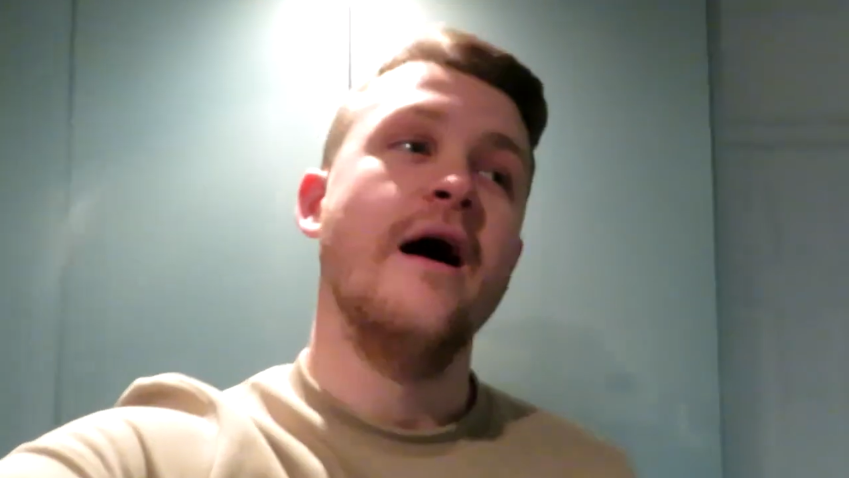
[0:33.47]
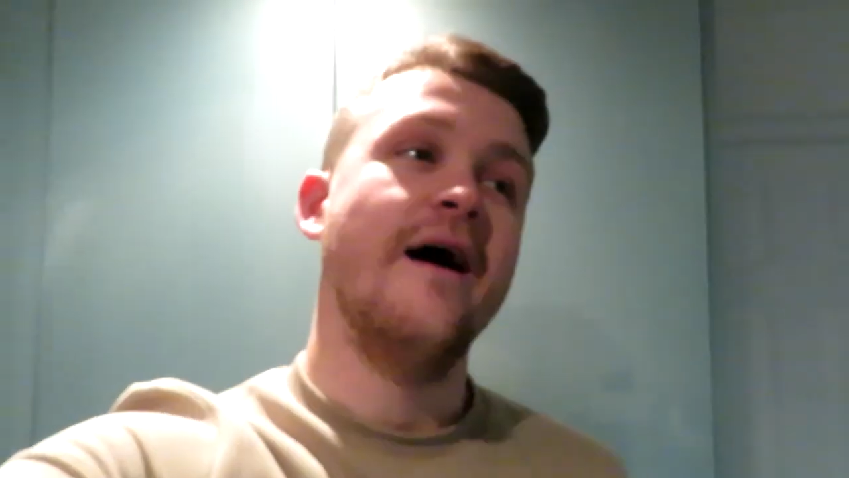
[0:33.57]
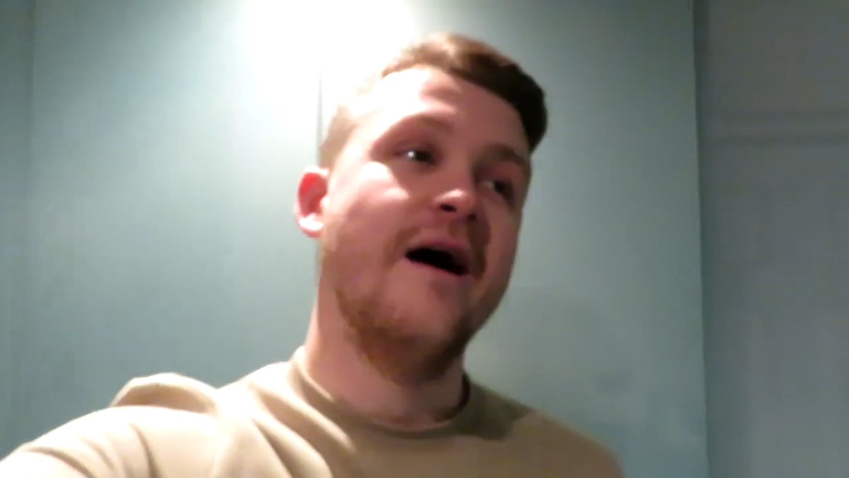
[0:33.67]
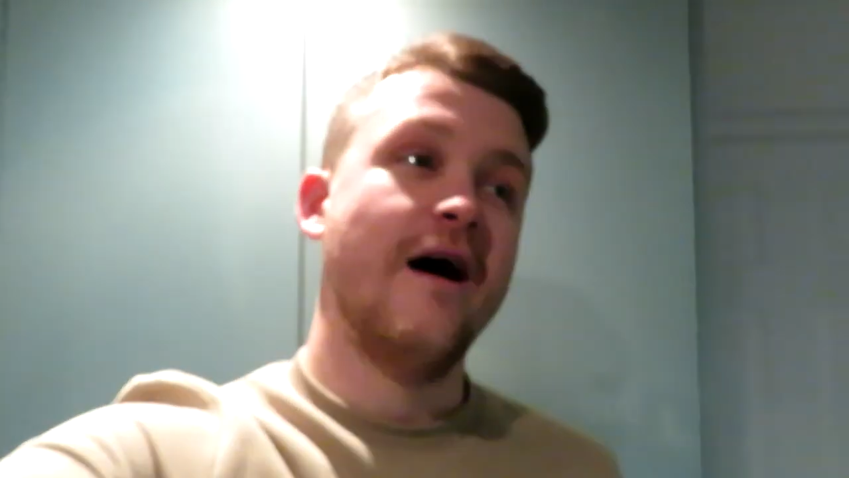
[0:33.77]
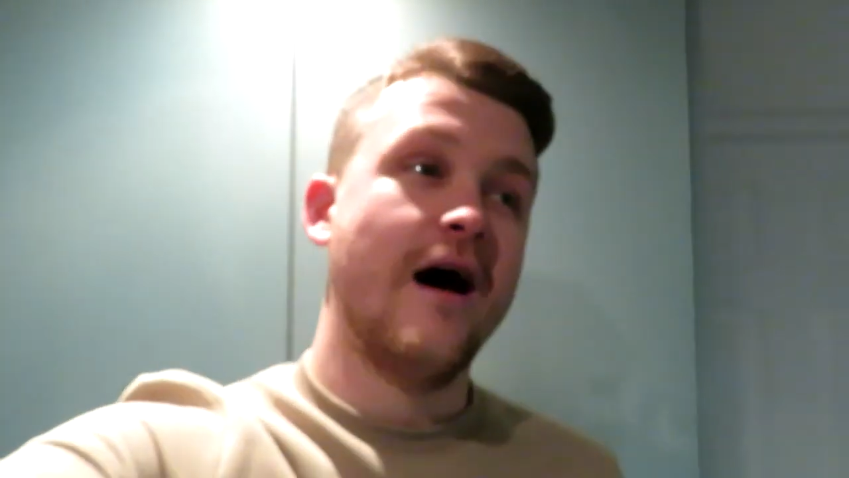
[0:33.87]

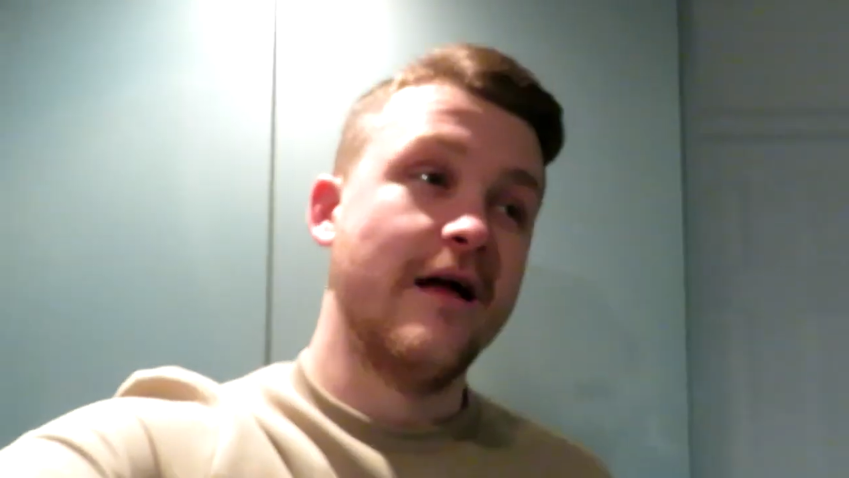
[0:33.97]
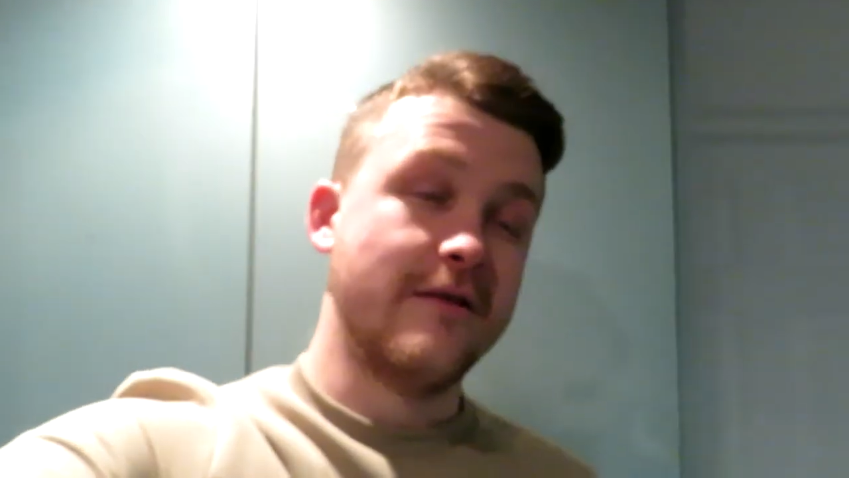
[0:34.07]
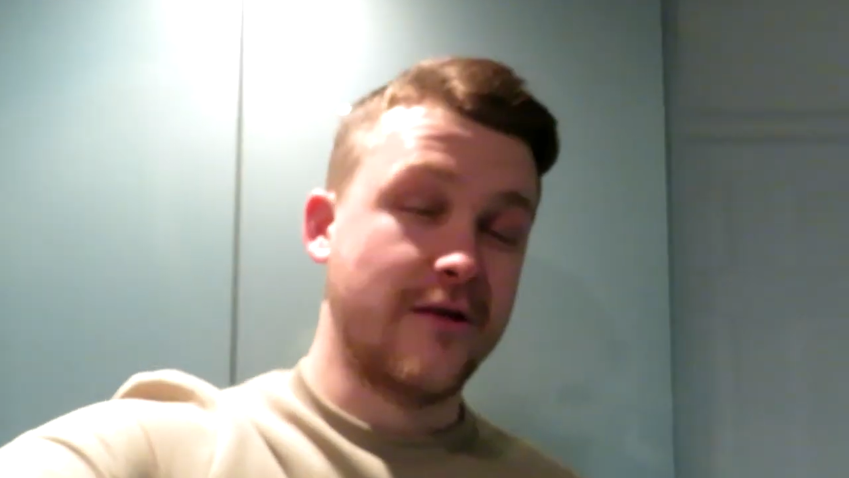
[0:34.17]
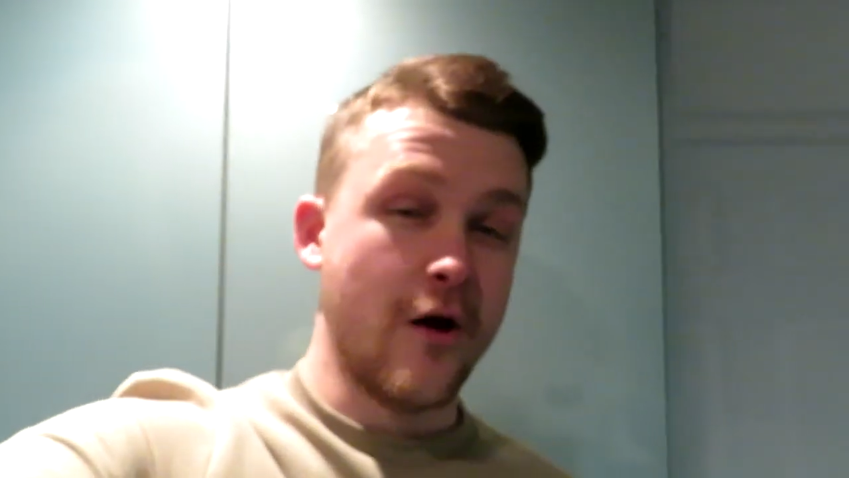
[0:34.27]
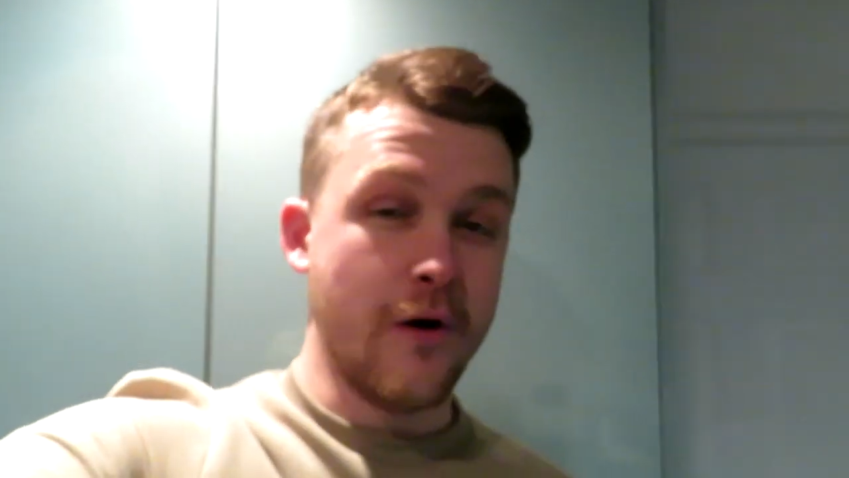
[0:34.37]
Uh,
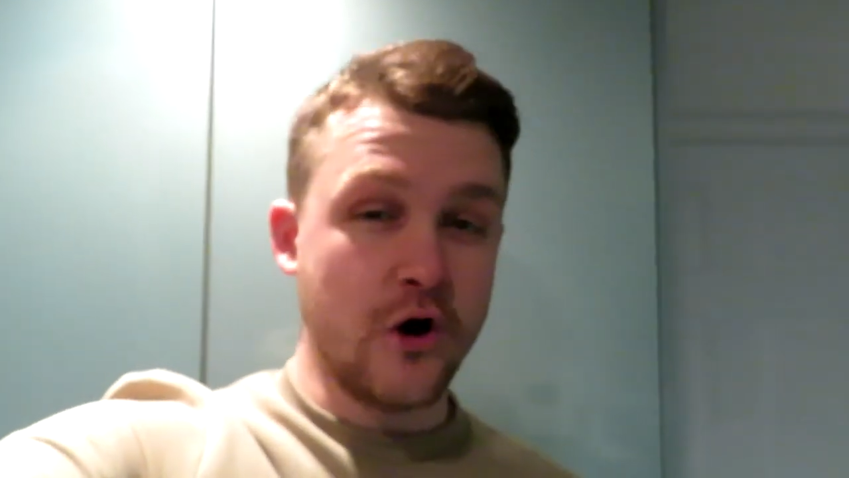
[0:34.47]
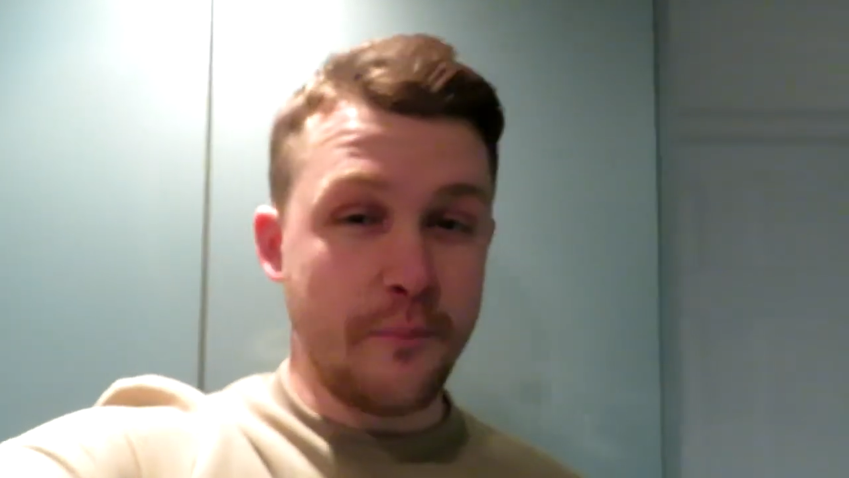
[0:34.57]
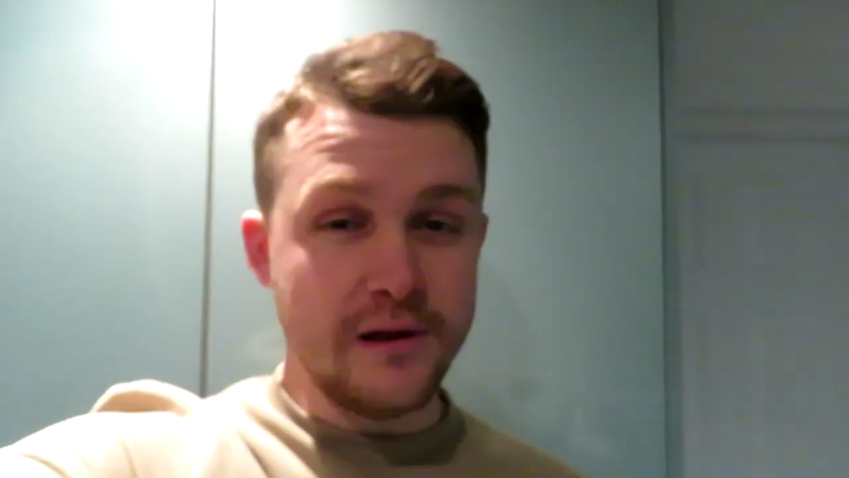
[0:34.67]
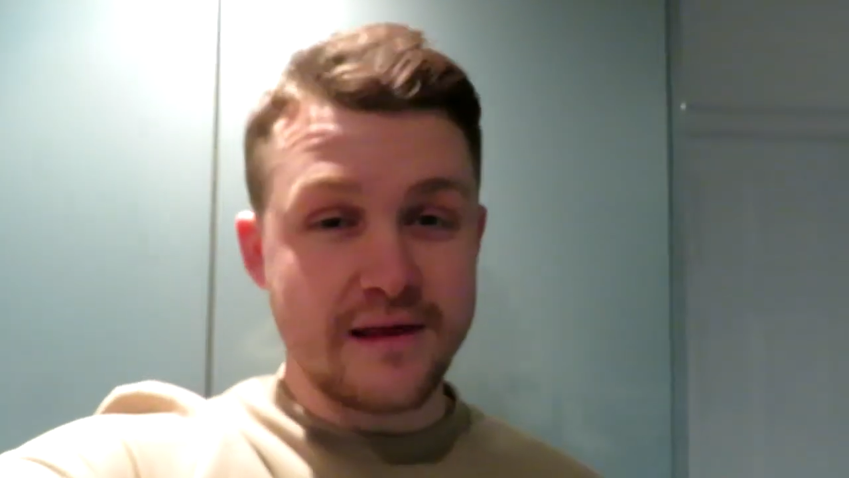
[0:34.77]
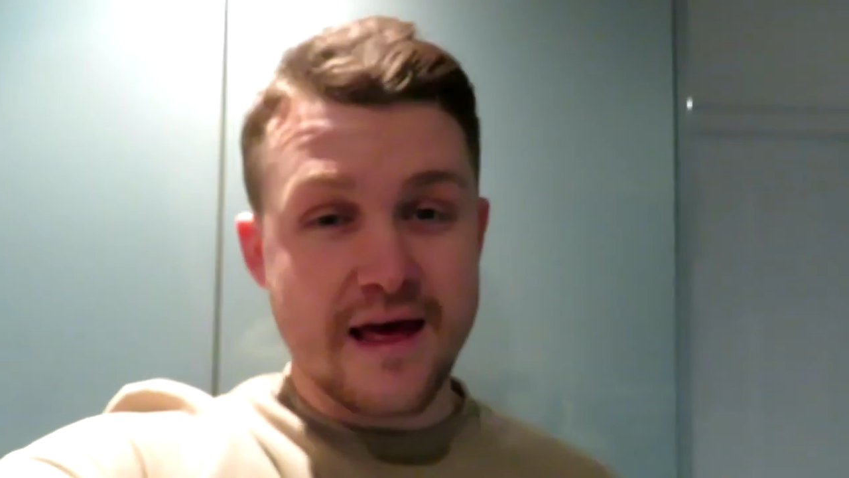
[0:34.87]
and so a
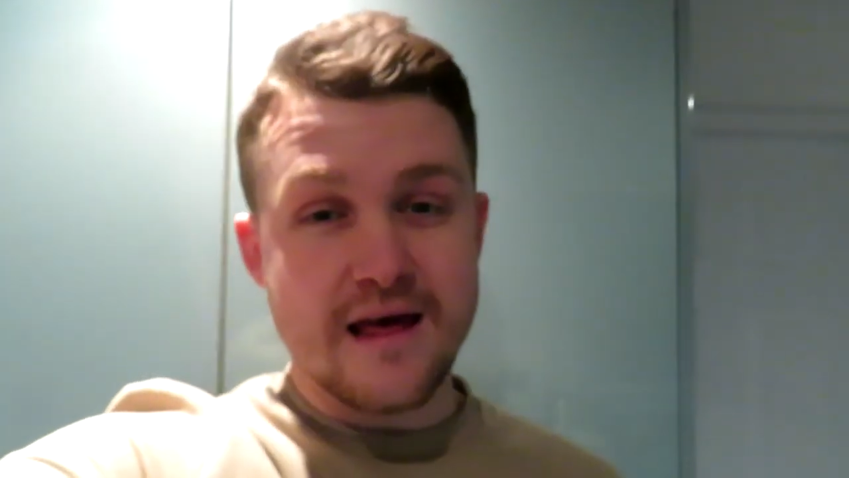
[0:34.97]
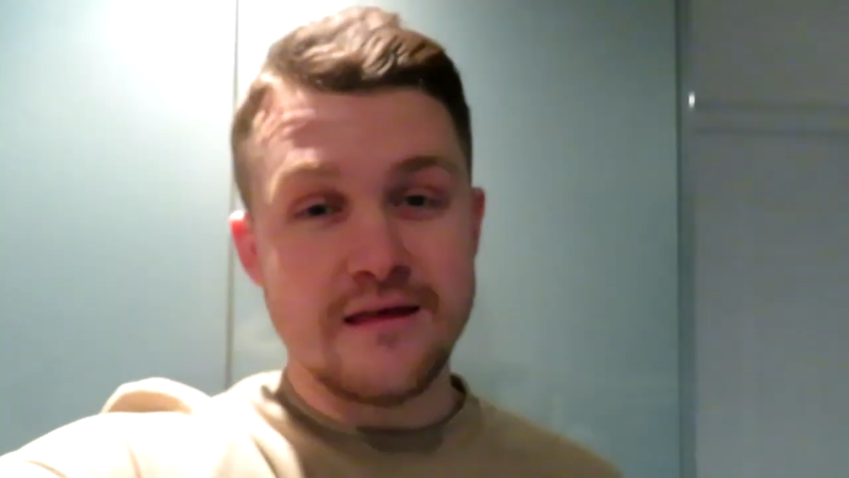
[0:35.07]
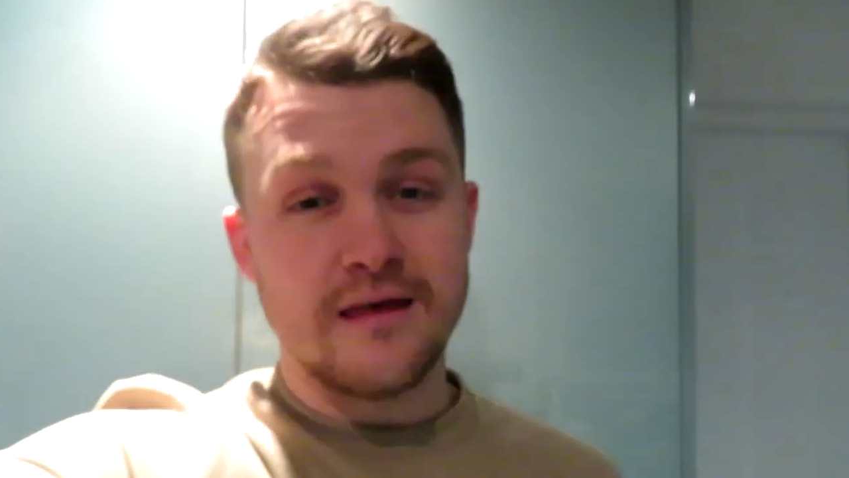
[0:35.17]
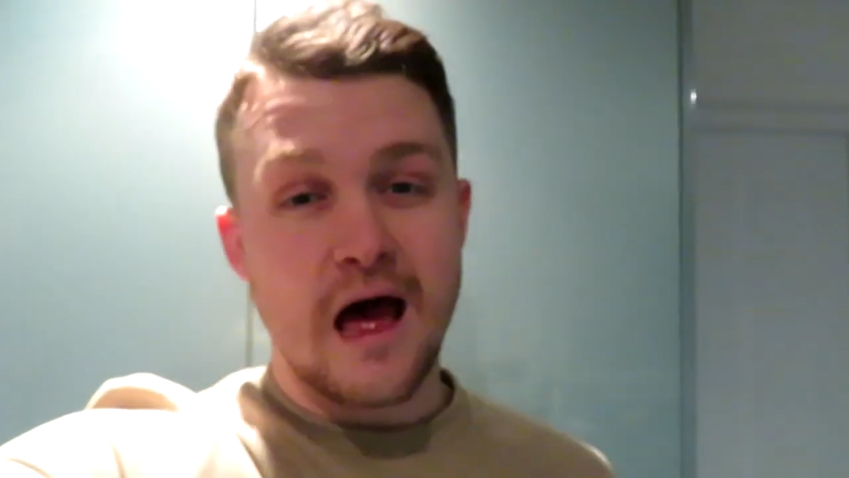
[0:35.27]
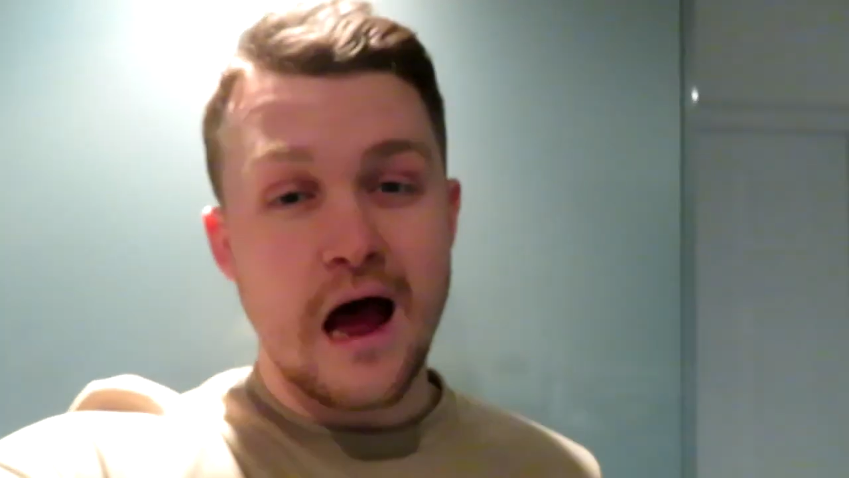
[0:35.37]
couple of days